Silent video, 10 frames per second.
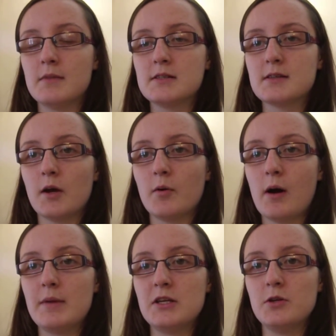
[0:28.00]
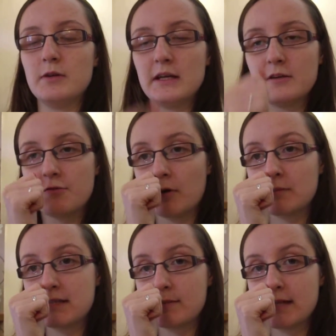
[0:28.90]
So I'm in uni
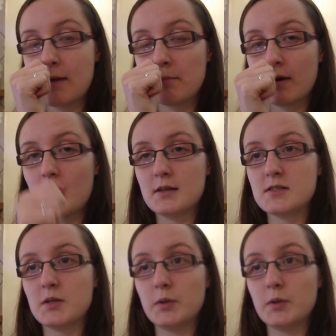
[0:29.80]
from September